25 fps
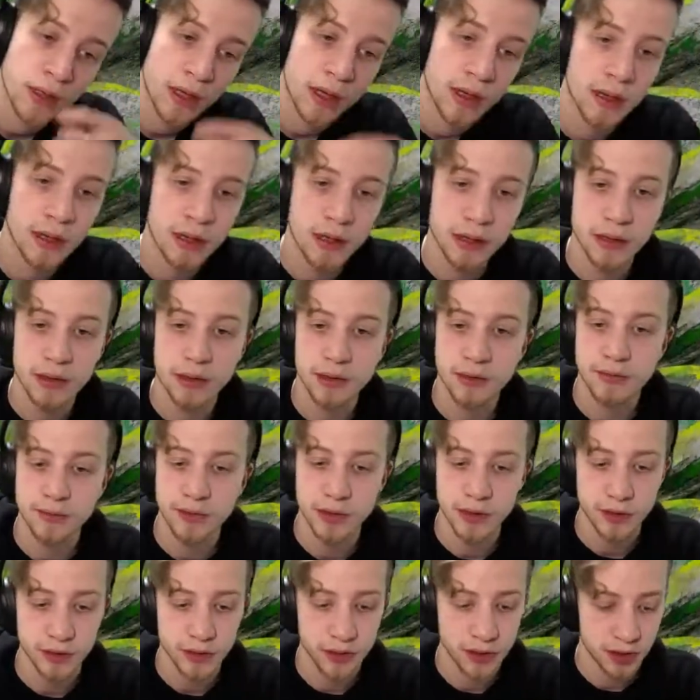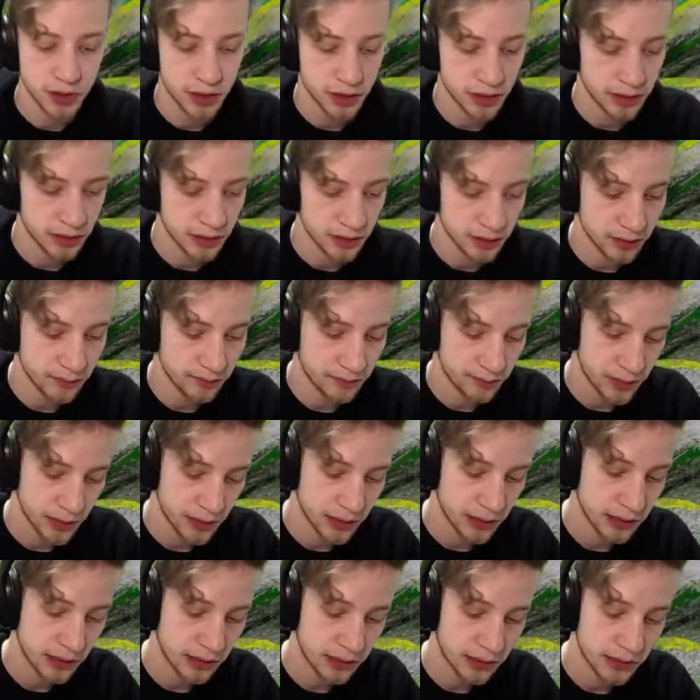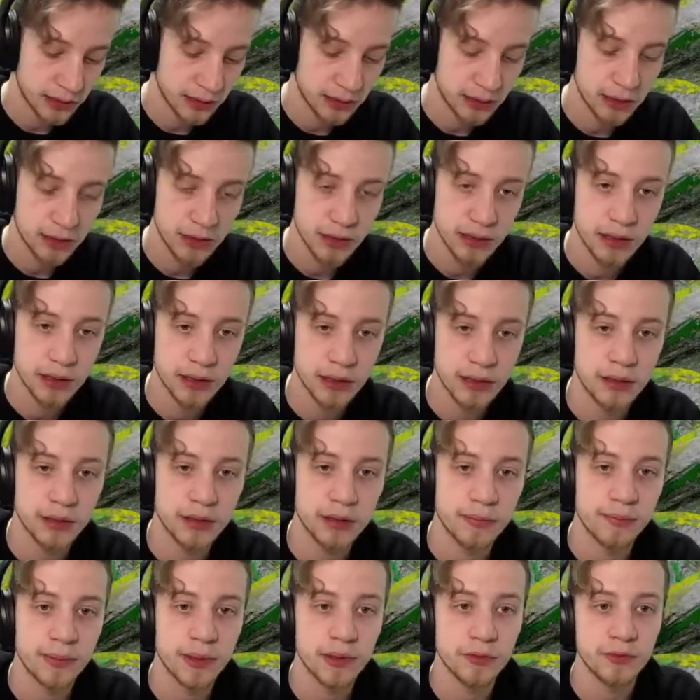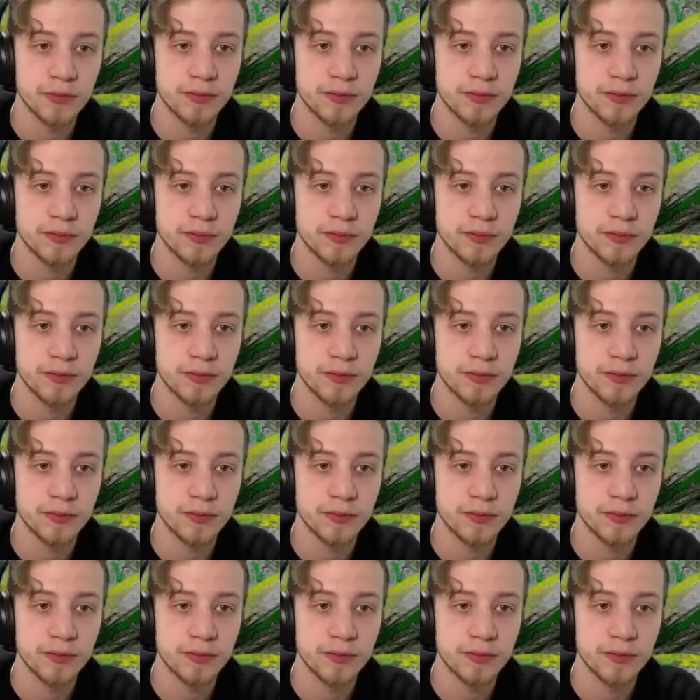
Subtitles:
Let me just check that playing the pause